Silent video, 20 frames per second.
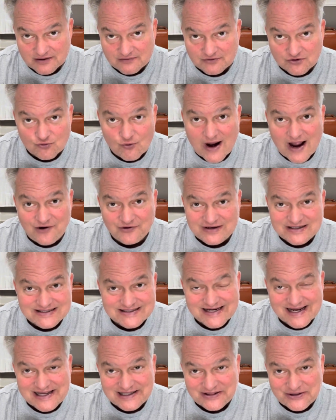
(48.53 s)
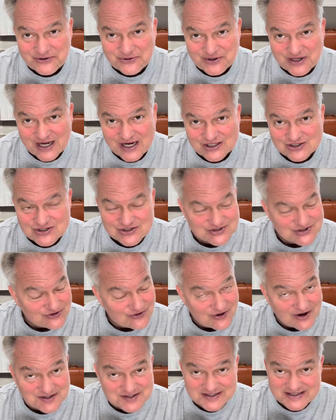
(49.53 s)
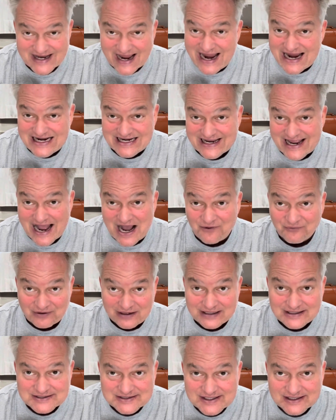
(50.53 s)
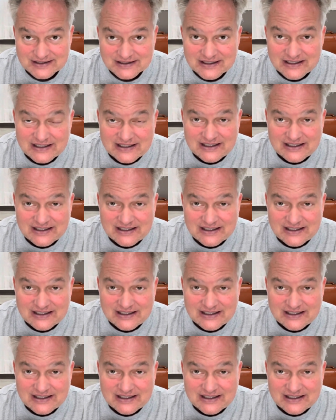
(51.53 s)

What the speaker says: ground in 10 locations across 8 counties, and